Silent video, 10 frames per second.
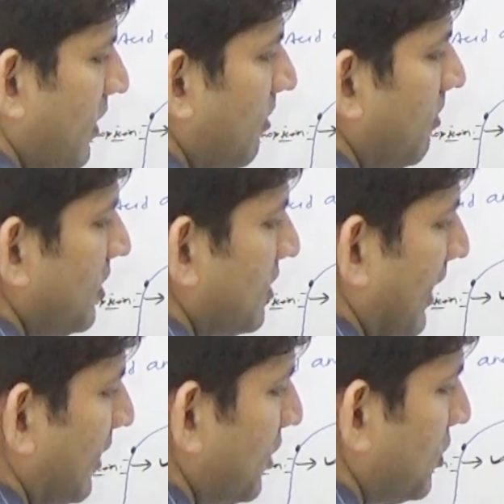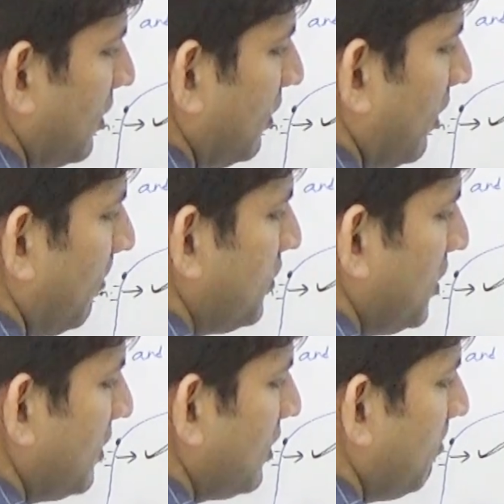weak base titration, the
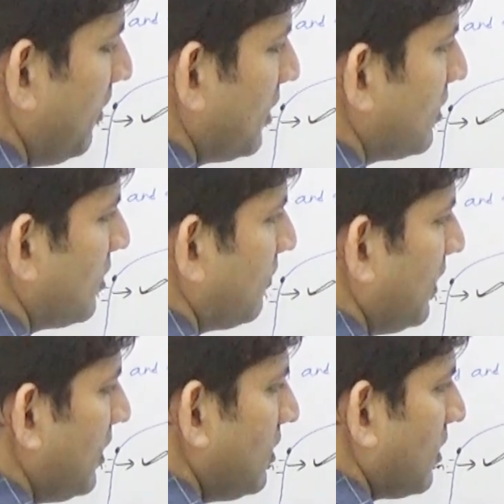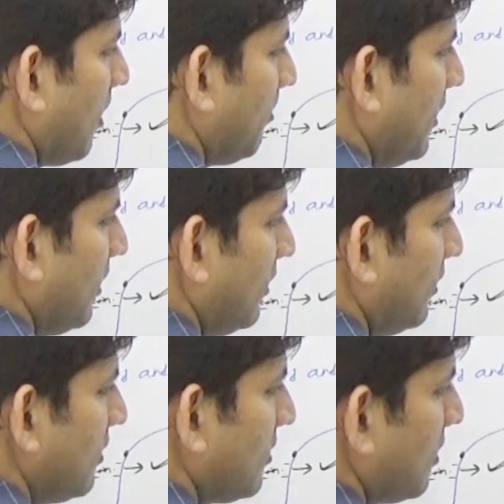change in pH is very sharply
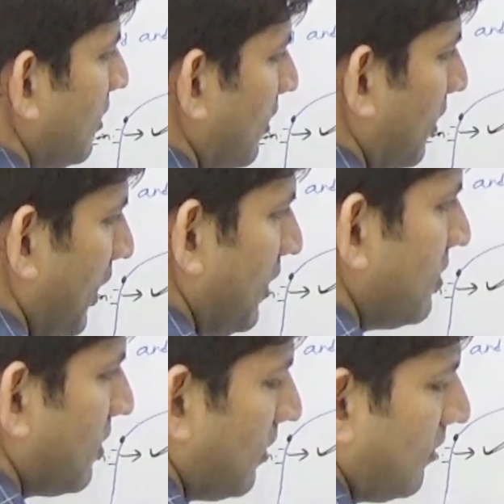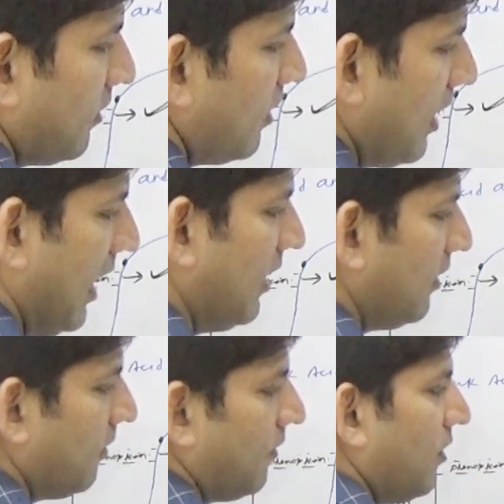in this range,
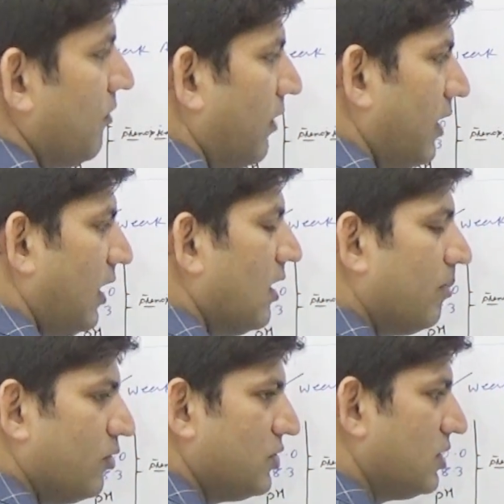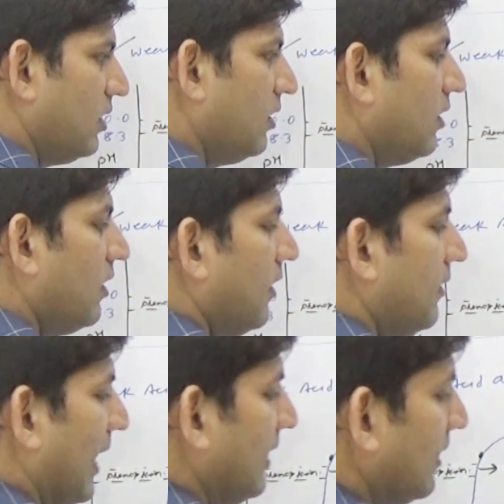and vertical portion
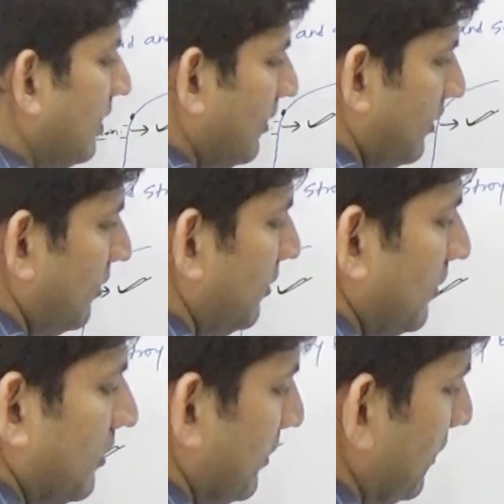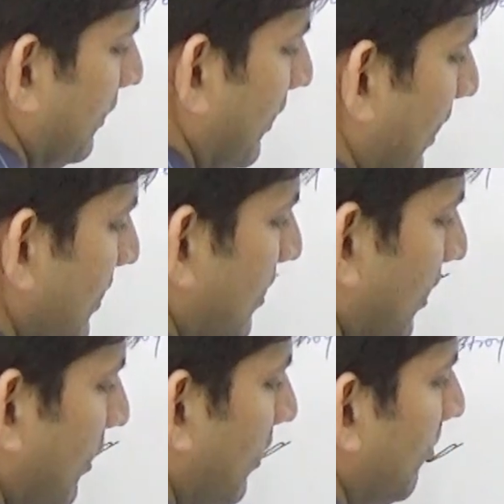neither lies
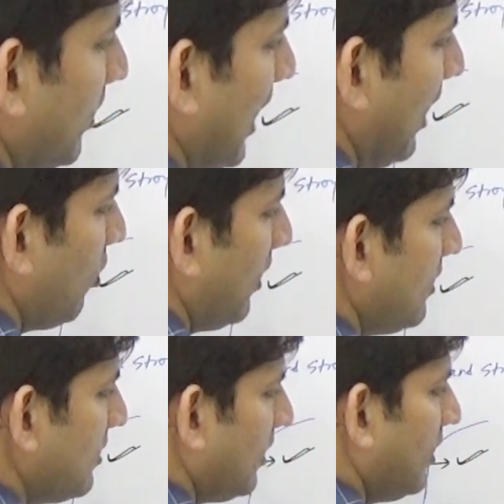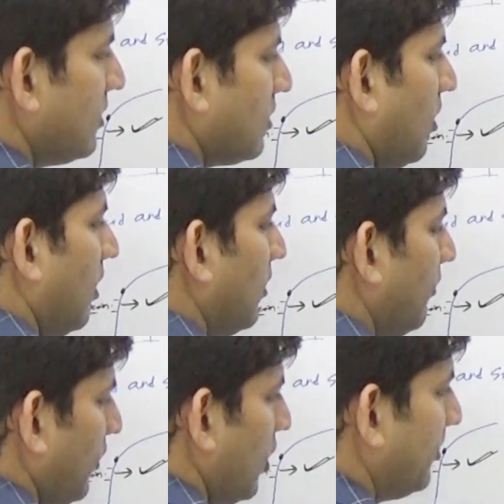in methyl orange range or
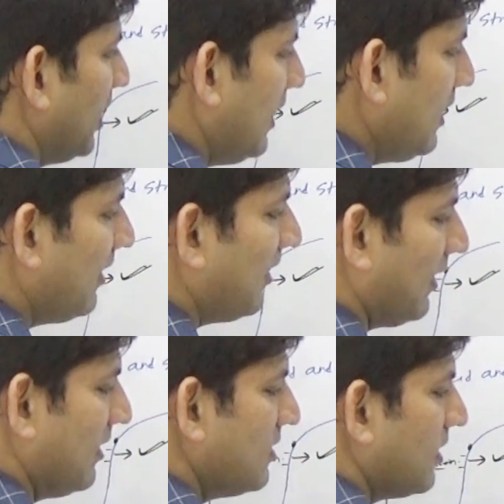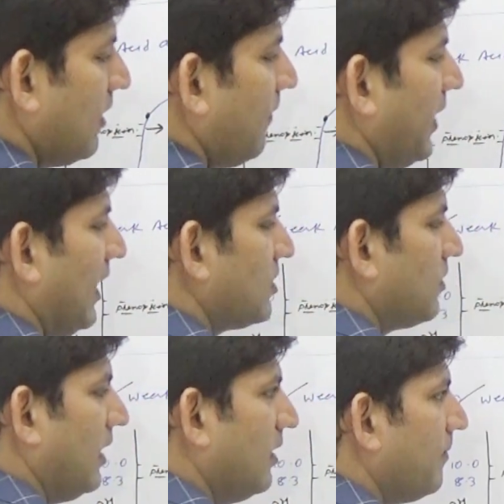phenolphthalein range. That's
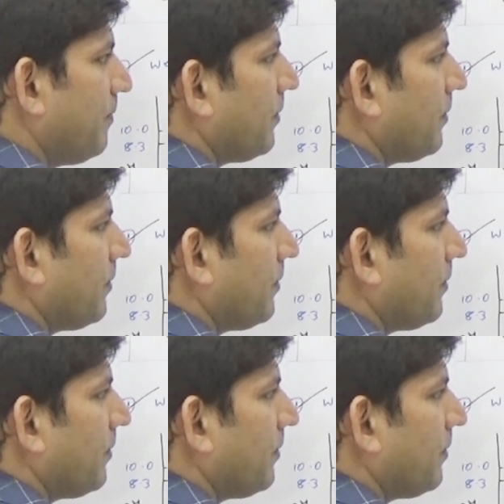why